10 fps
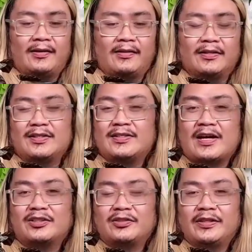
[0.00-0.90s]
And
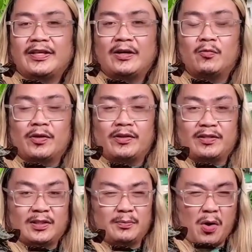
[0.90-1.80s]
this is actually
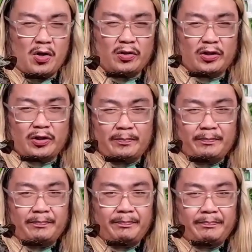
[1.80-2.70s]
like one of the
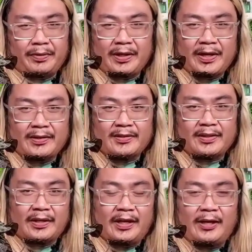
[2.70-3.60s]
smaller
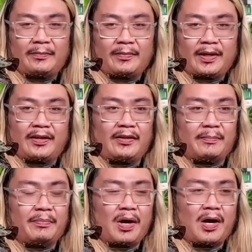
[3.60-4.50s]
plants that
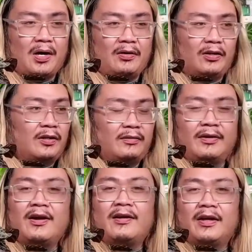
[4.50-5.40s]
came in the pot,
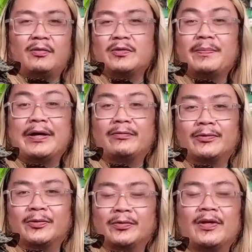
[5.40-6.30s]
or it
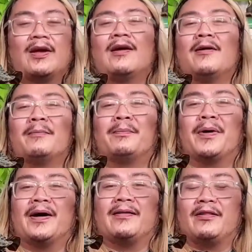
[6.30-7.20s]
was bare root,
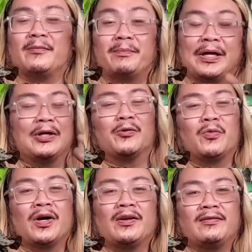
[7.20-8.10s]
but the
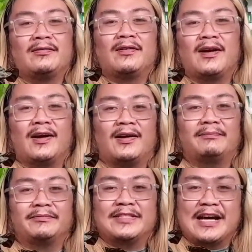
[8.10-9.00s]
bigger one
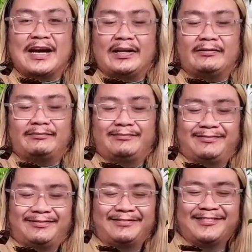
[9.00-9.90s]

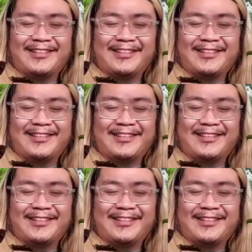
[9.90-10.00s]
died.